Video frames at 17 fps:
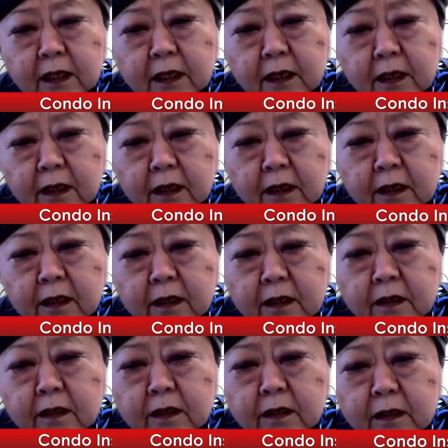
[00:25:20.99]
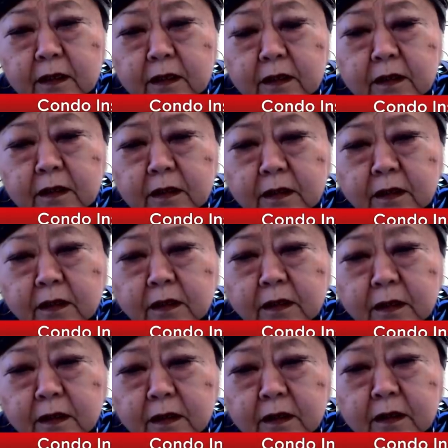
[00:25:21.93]

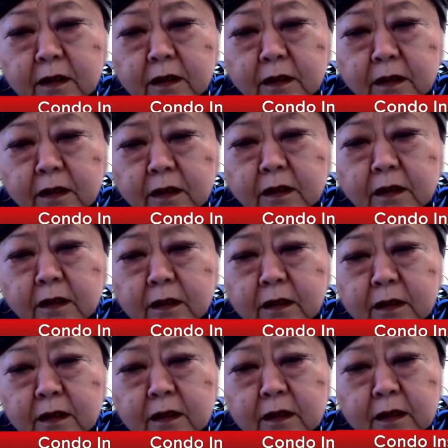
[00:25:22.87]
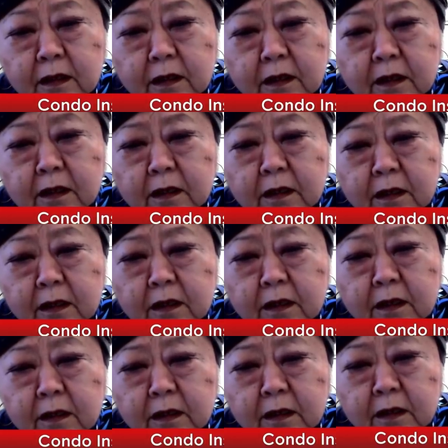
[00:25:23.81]

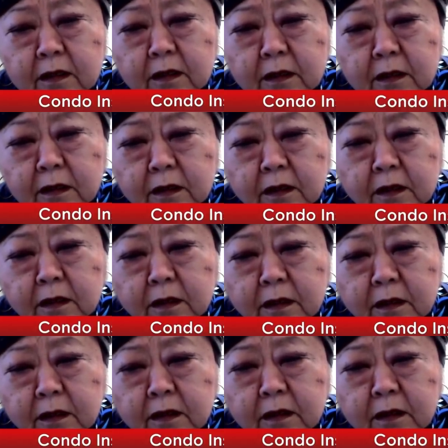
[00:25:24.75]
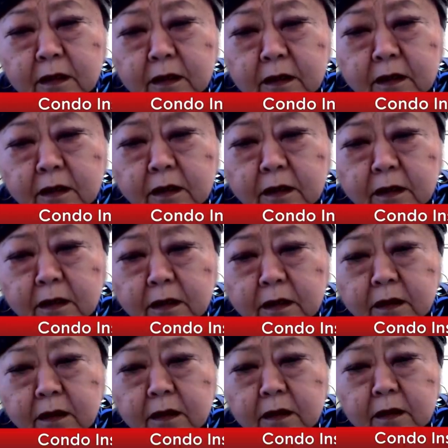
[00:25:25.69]

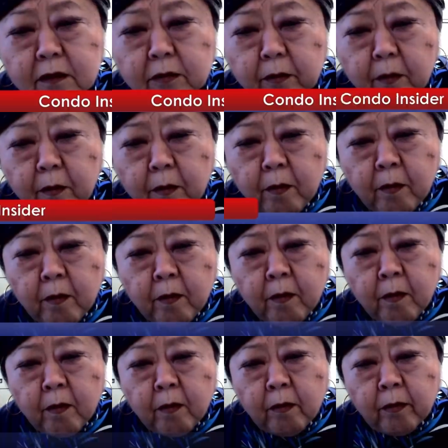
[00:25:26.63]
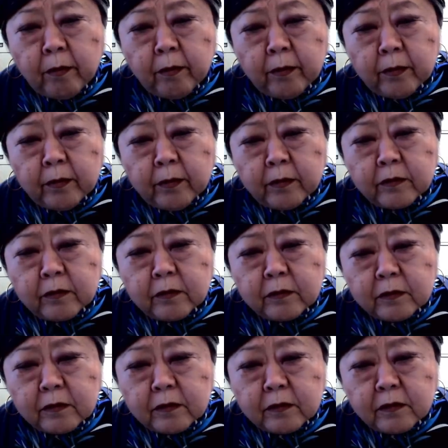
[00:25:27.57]

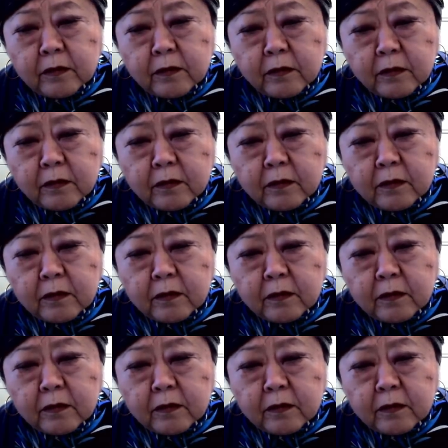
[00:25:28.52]
This person isn't speaking.